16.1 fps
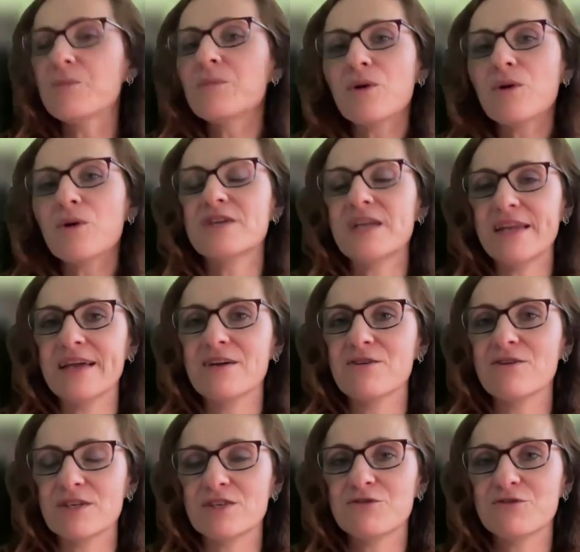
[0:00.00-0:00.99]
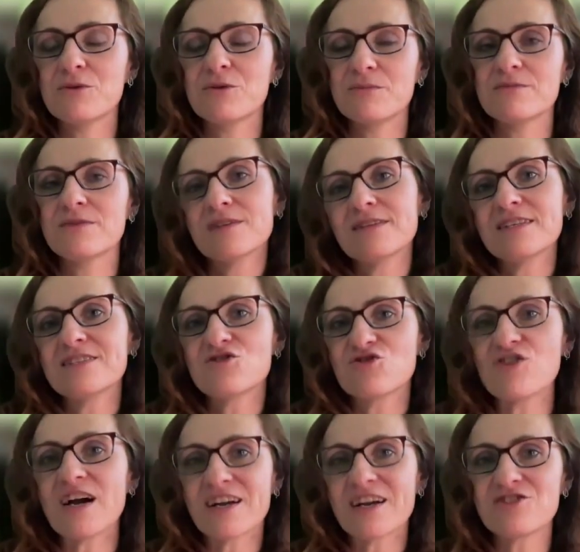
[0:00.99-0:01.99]
of the language, the
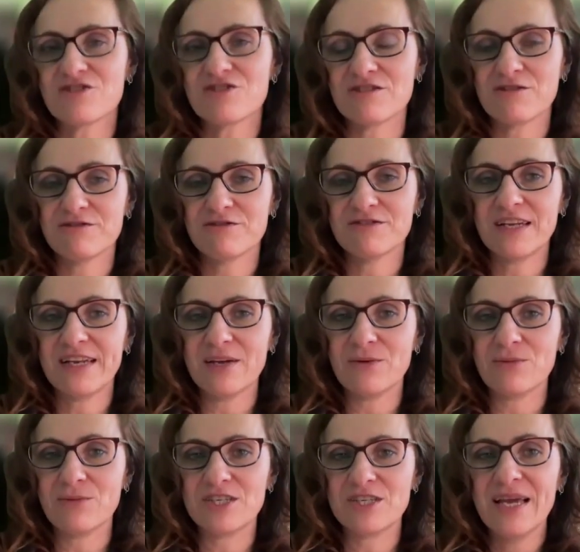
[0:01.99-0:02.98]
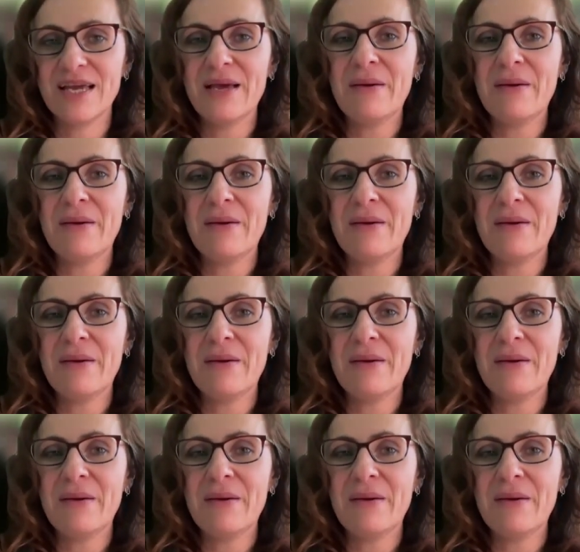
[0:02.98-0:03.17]
structure of the language.